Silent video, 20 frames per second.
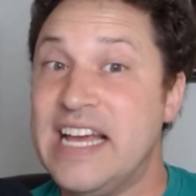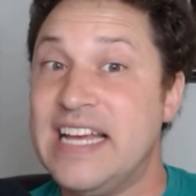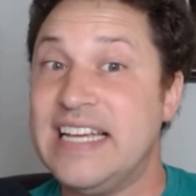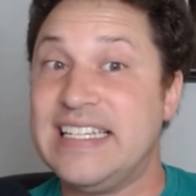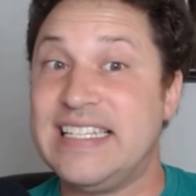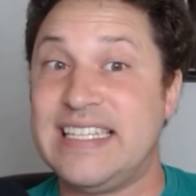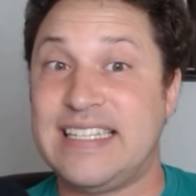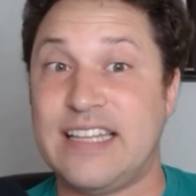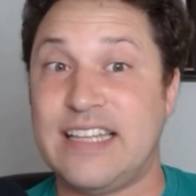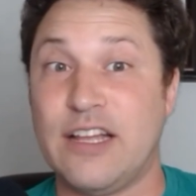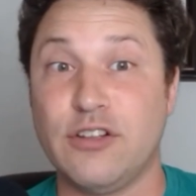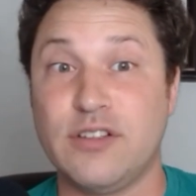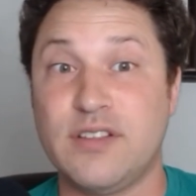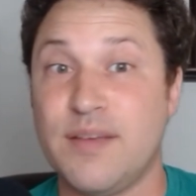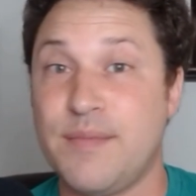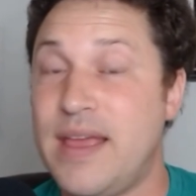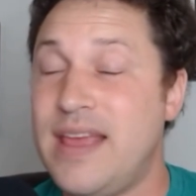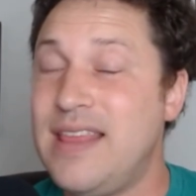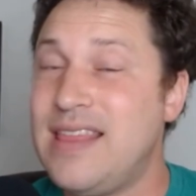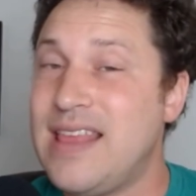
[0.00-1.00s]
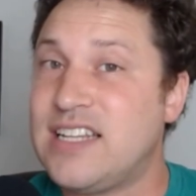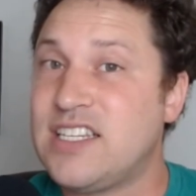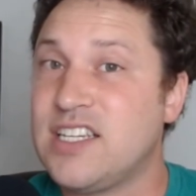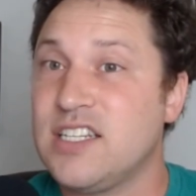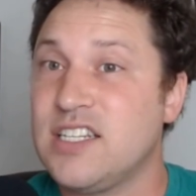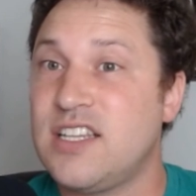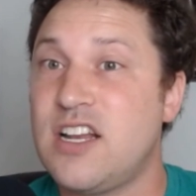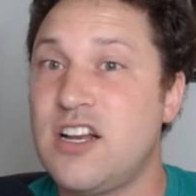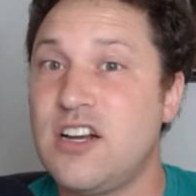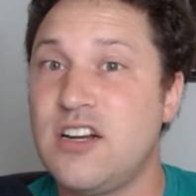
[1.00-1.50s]
Still, to me, that's
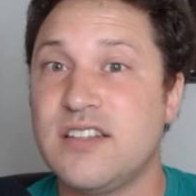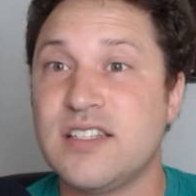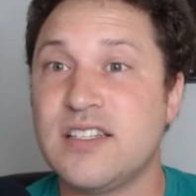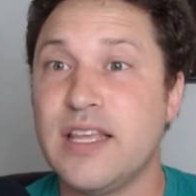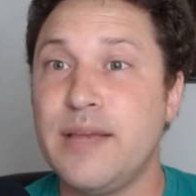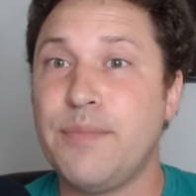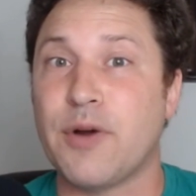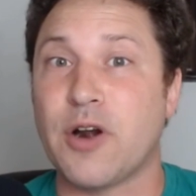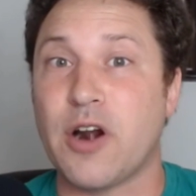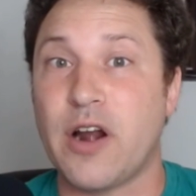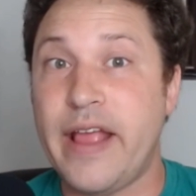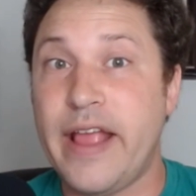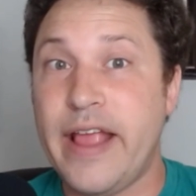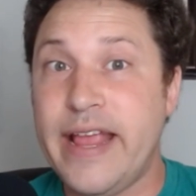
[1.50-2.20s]
considered a sleeper.